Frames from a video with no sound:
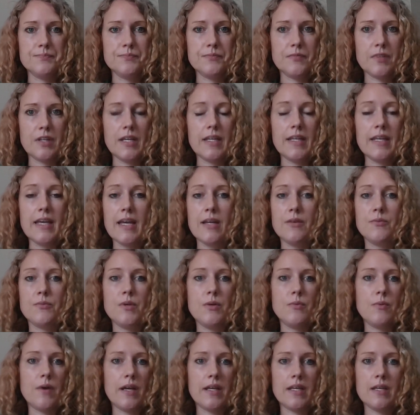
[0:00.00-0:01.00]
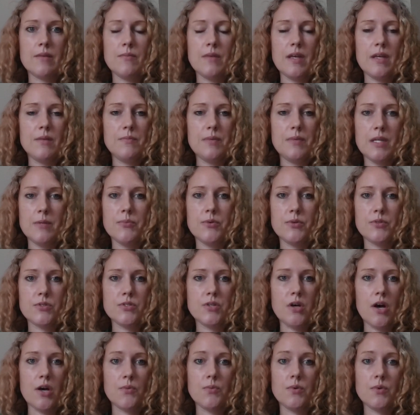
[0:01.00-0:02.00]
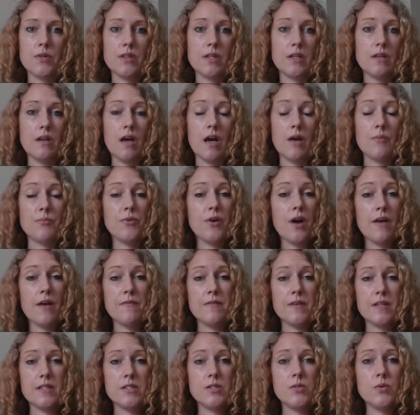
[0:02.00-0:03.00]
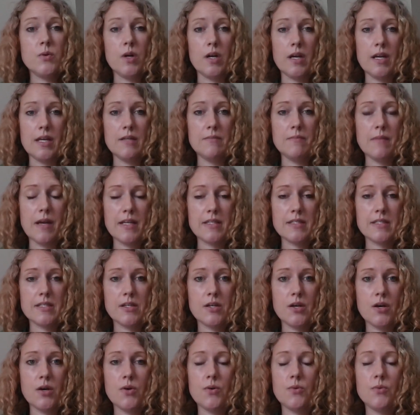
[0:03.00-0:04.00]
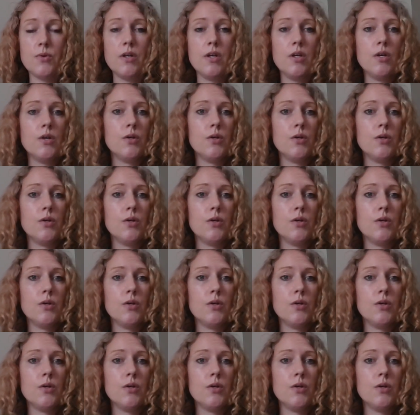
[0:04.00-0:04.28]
Again, we recommend people talk with the nonprofits who are in Mexico